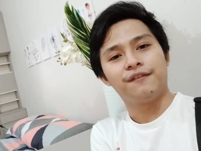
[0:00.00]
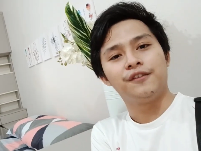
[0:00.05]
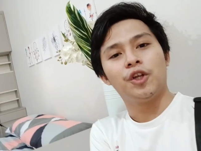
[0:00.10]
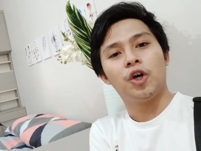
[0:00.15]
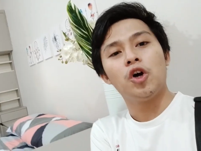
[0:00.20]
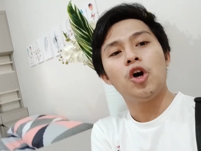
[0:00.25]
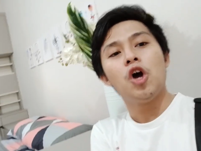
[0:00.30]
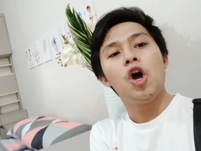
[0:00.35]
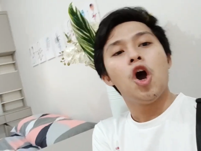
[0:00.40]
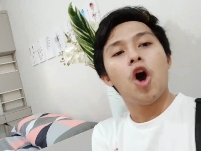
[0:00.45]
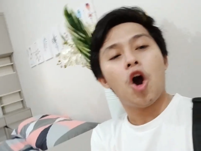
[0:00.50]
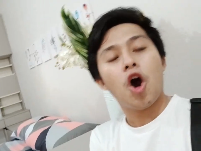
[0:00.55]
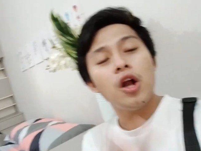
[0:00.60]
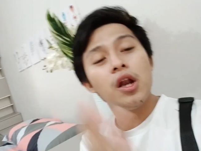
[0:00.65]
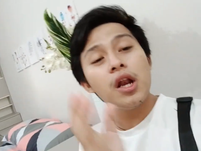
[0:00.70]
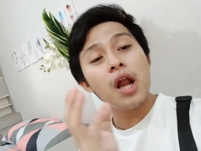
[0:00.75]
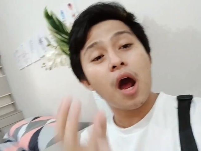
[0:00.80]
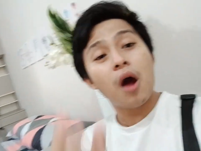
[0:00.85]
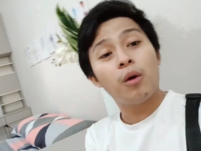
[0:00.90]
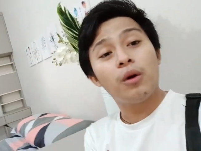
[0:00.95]
no? All
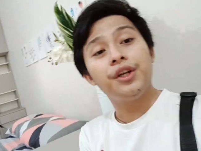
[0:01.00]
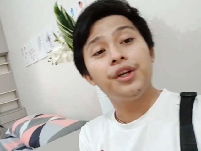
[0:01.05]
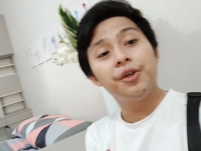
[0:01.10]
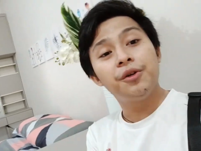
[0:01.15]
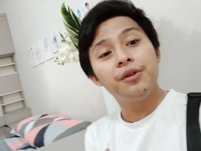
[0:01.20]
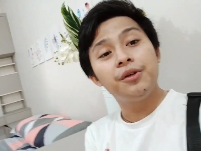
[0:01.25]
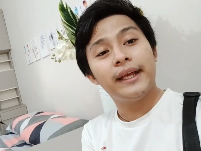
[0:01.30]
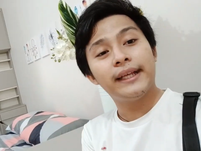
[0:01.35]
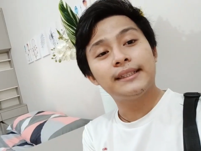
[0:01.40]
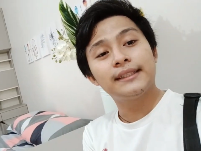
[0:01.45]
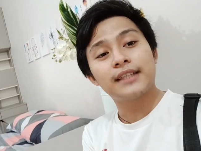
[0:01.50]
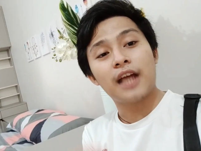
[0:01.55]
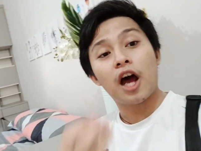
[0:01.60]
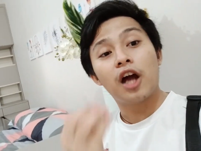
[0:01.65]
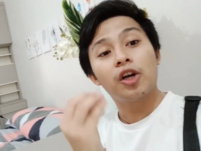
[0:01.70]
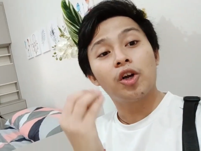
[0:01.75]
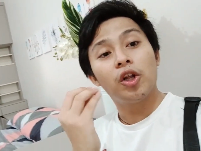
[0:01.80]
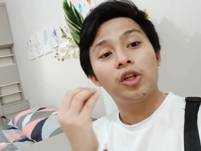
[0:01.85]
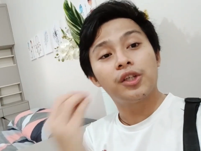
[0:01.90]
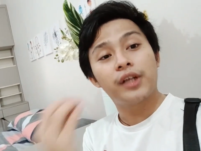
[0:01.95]
our units
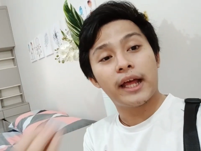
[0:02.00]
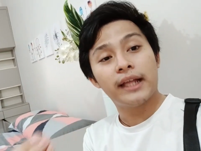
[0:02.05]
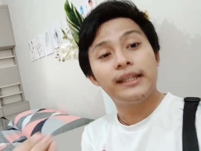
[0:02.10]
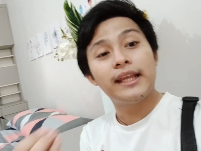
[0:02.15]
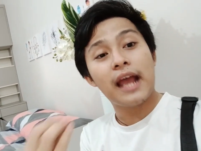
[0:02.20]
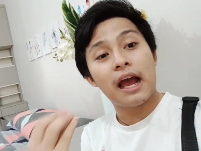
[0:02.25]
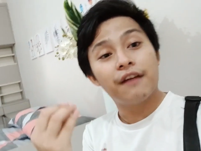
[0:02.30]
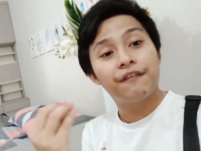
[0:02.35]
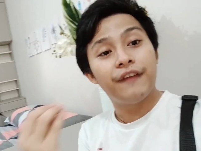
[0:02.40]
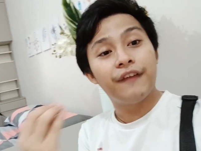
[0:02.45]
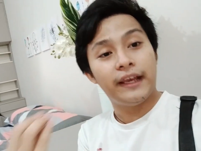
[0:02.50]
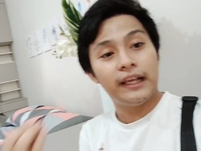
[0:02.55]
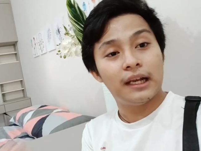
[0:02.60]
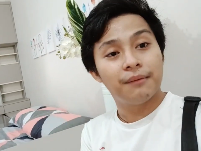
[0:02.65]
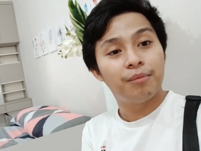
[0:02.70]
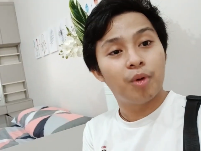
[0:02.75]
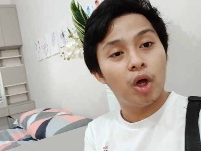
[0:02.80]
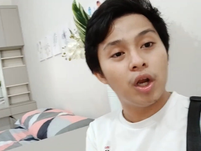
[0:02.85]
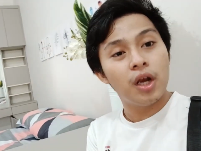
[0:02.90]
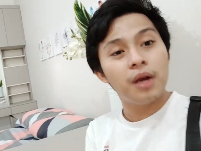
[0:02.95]
are already
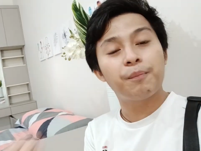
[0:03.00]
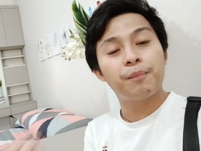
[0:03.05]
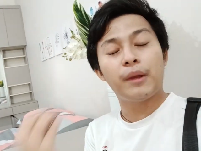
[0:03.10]
available.